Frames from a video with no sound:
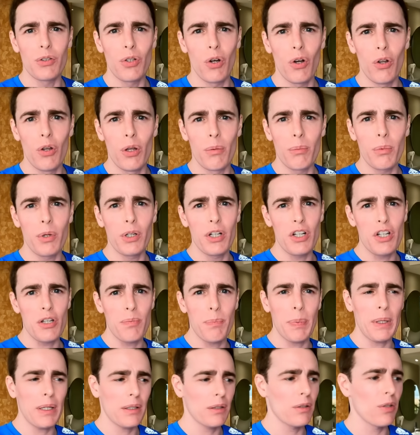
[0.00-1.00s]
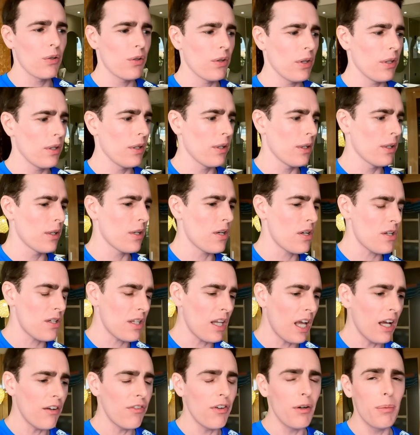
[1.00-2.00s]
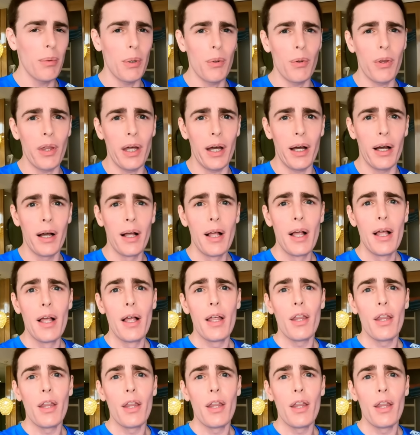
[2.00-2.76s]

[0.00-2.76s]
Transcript: at all. I'm going to speak to the staff about that.